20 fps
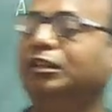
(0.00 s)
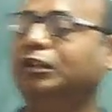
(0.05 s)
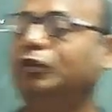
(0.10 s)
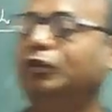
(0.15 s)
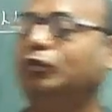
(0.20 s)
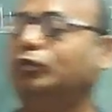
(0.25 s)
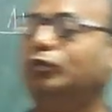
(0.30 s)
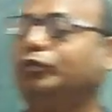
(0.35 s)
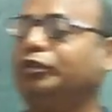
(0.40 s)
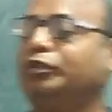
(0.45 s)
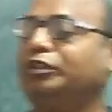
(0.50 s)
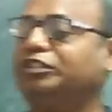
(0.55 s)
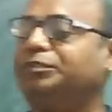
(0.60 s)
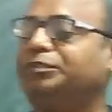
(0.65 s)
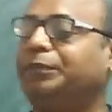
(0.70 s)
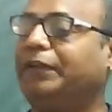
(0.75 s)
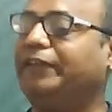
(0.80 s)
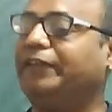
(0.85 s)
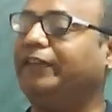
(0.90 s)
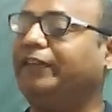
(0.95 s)
Ovule is
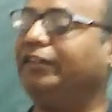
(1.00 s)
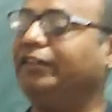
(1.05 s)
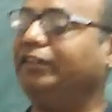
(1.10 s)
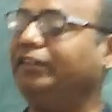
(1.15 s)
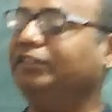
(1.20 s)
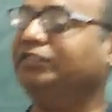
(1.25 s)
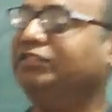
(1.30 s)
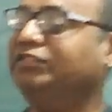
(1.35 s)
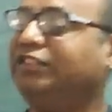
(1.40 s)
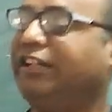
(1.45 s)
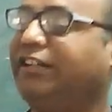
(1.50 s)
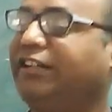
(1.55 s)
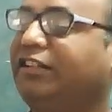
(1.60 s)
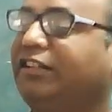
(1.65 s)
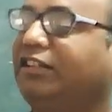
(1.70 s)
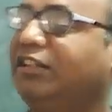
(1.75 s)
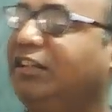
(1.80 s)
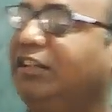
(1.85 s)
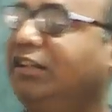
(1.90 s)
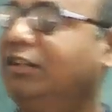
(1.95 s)
present
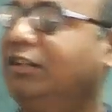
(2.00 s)
inside the